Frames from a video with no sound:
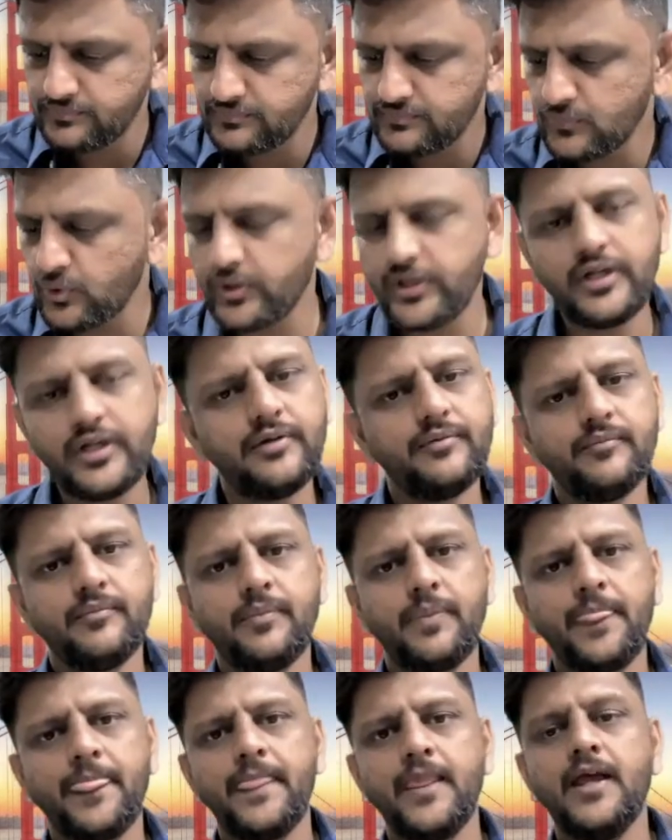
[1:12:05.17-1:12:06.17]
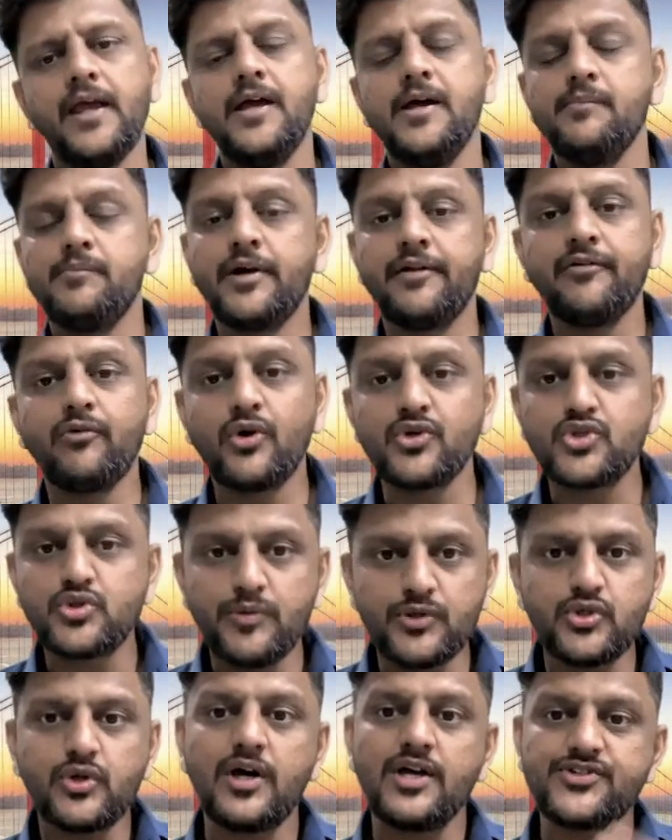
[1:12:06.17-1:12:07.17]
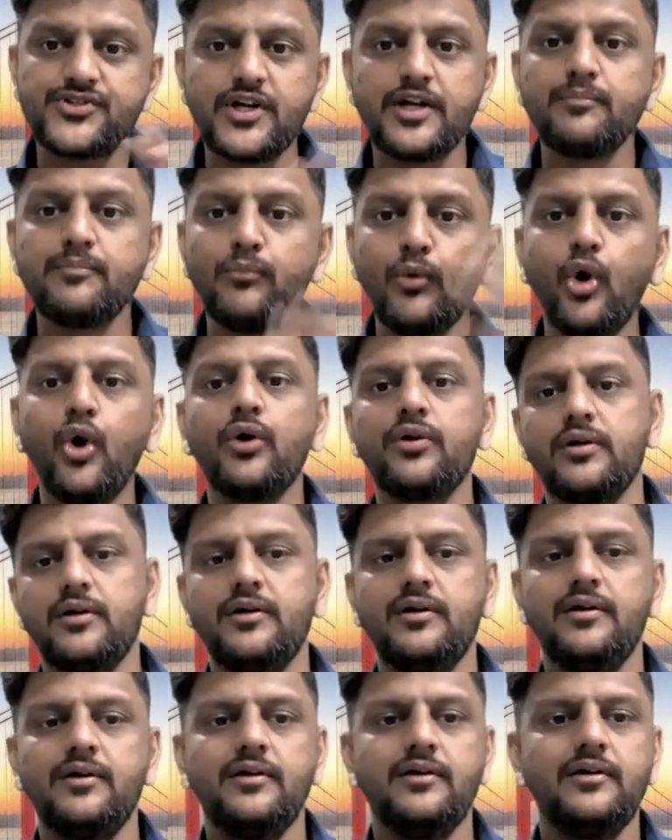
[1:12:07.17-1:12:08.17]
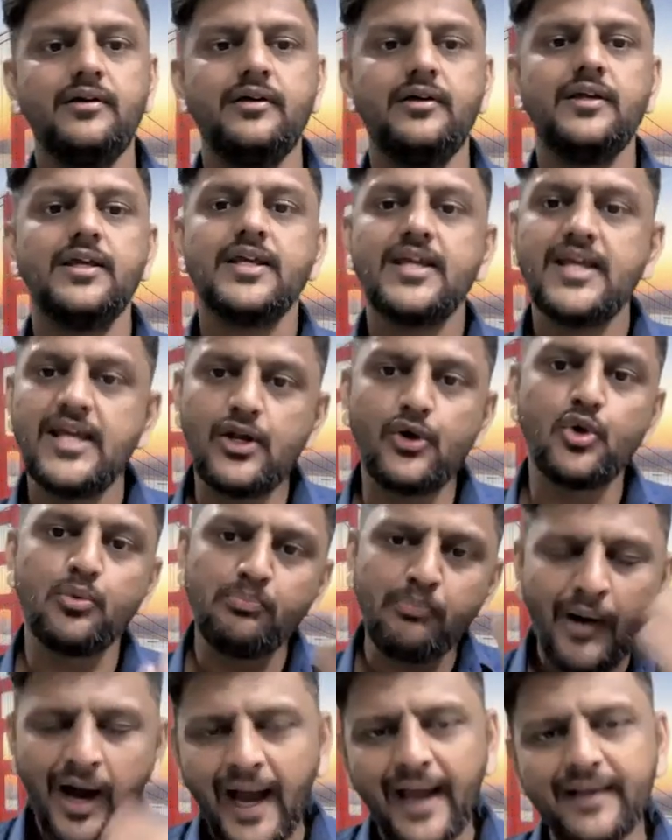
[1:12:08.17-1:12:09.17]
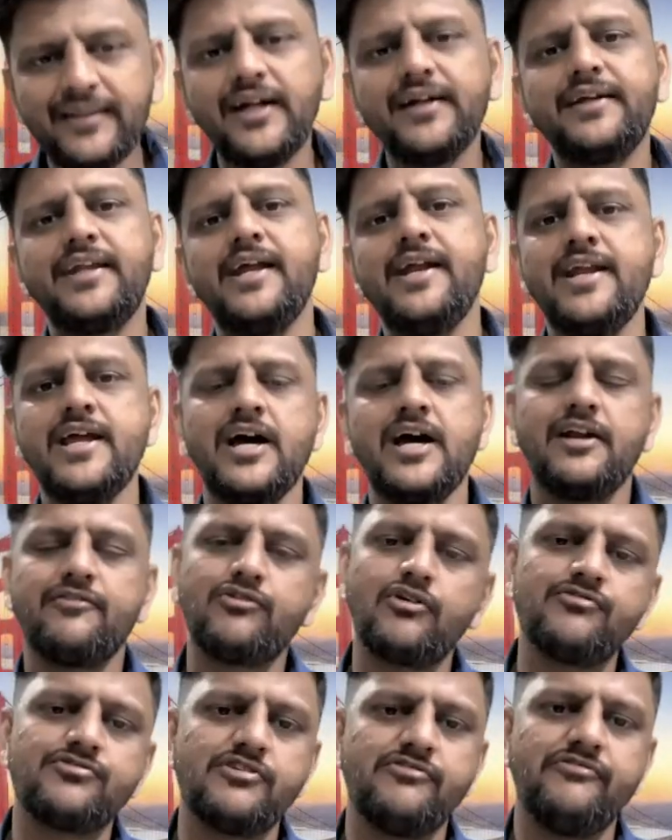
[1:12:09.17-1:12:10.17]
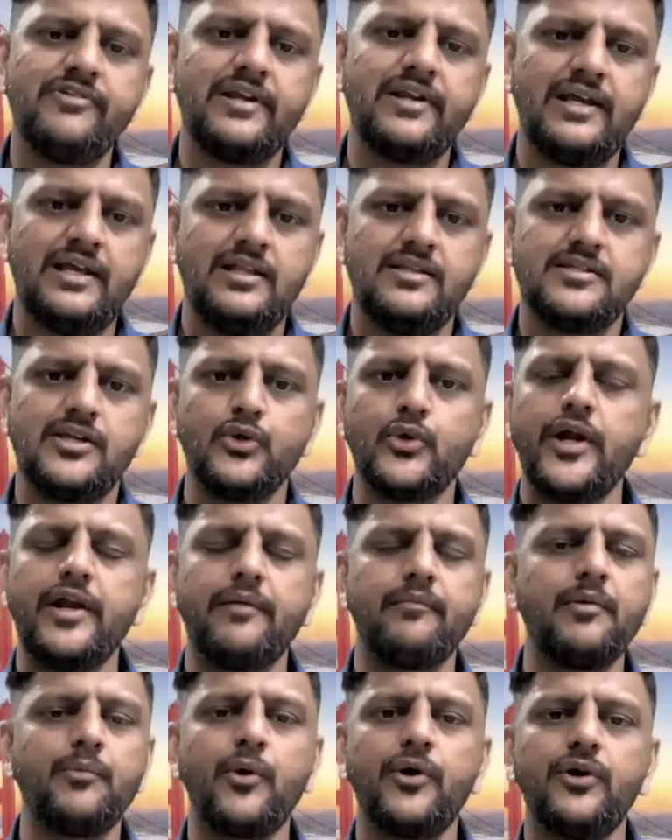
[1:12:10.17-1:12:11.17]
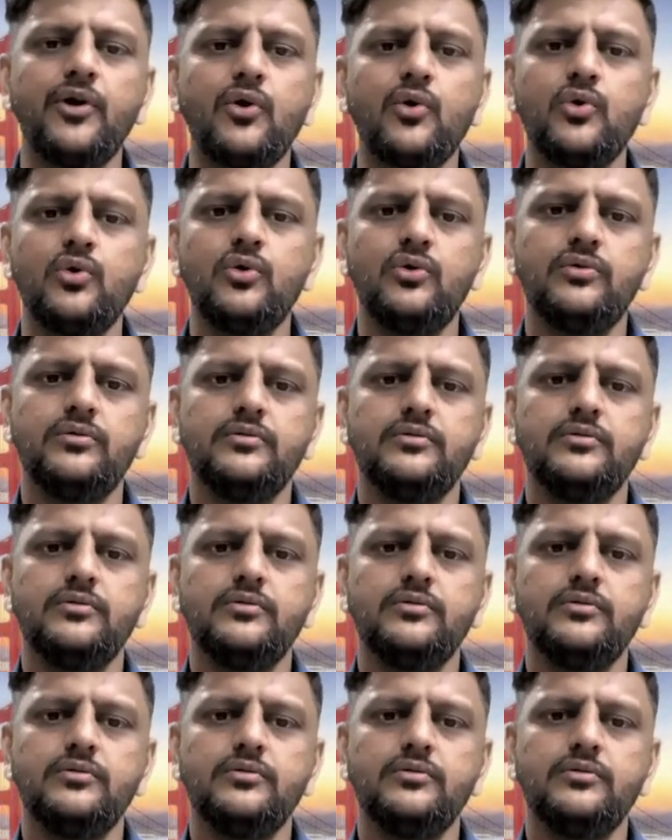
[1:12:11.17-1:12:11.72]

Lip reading: Okay, but if he wants to construct more, he'll have to buy that TDR from somewhere else. Are you getting my point or no?